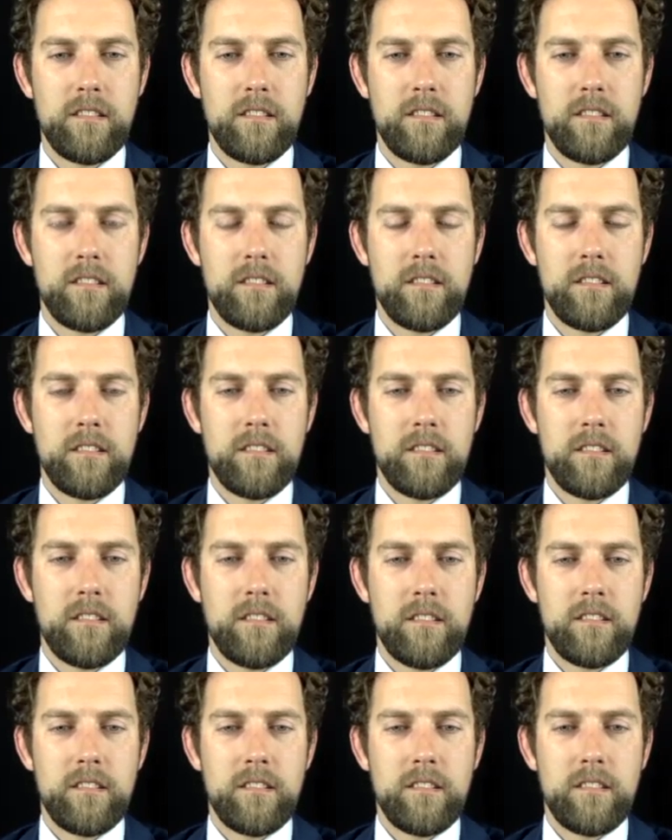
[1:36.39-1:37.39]

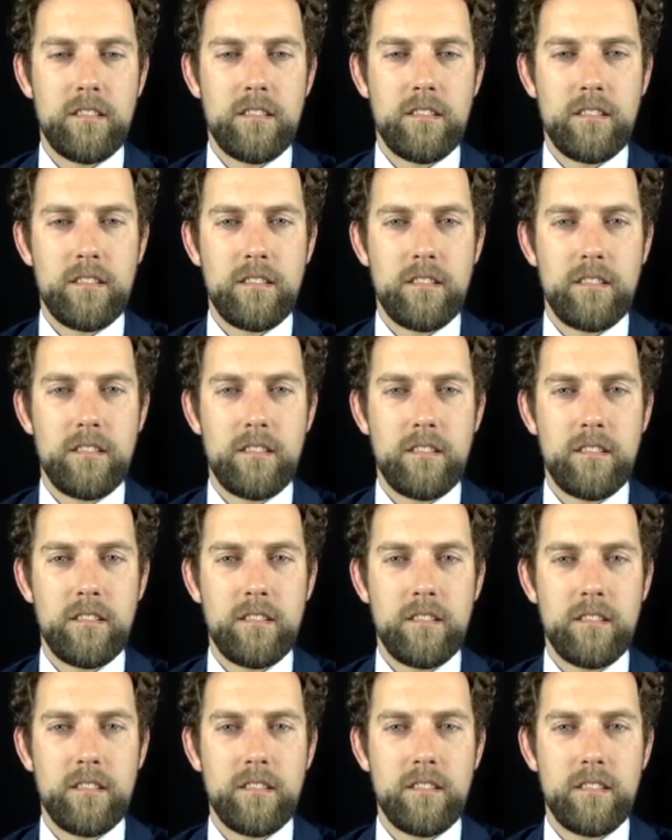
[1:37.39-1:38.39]

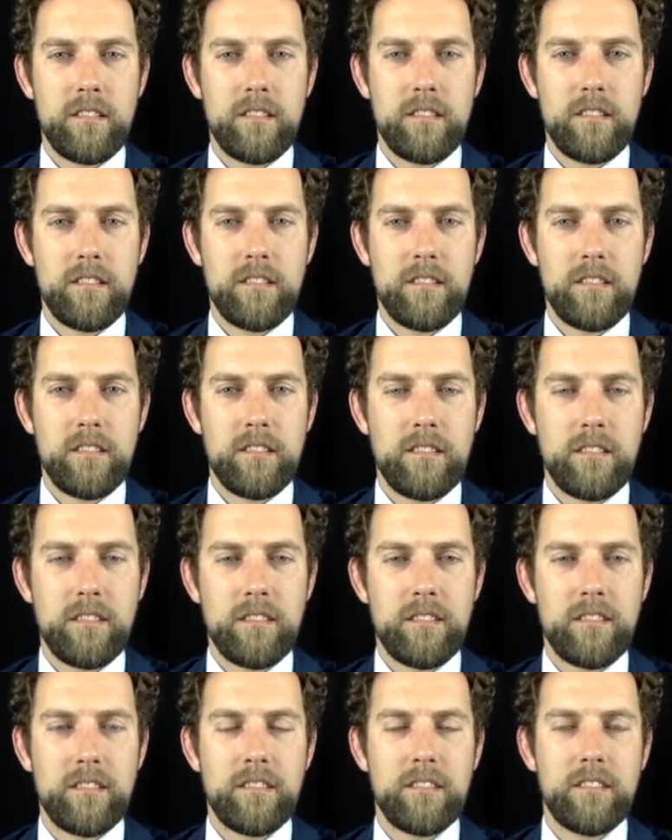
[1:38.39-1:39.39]

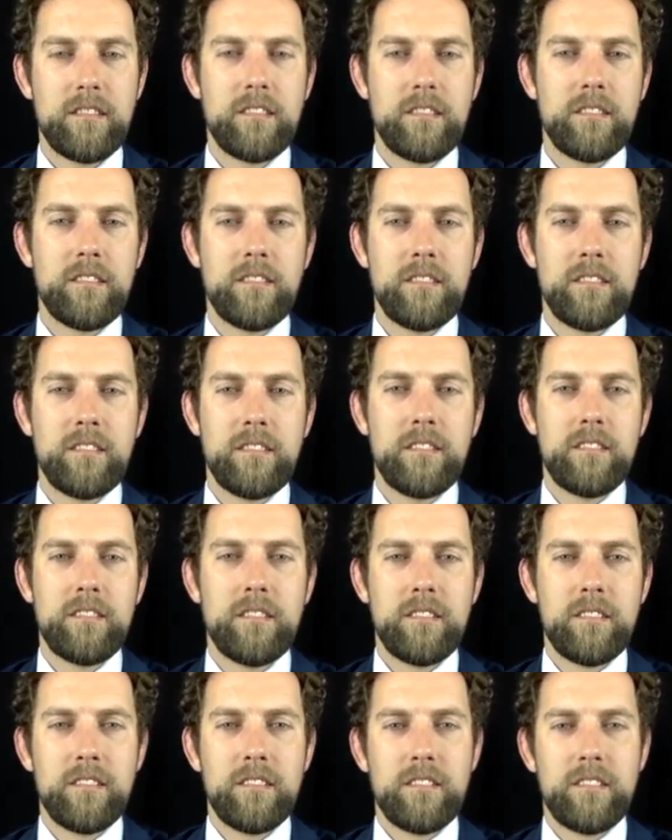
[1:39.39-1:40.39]

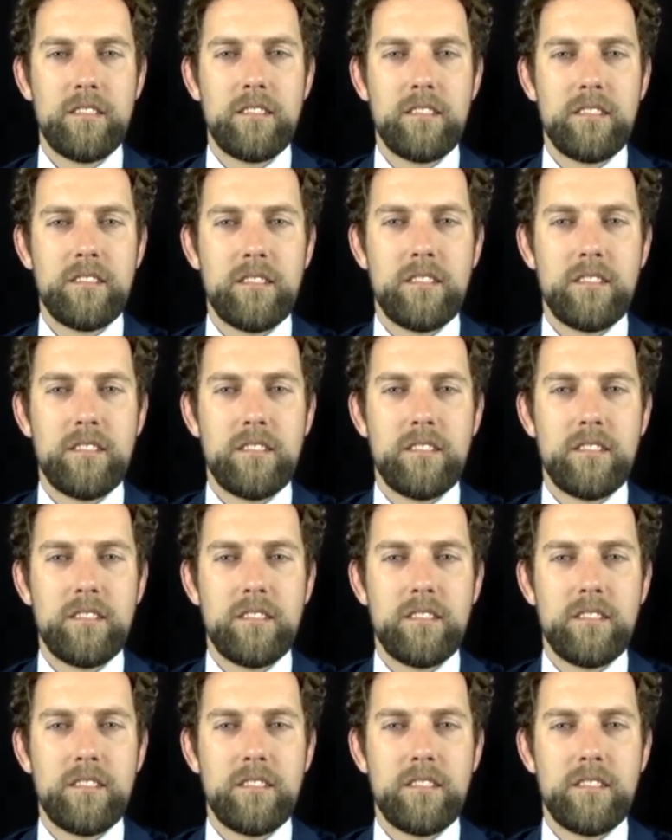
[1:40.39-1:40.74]
This person isn't speaking.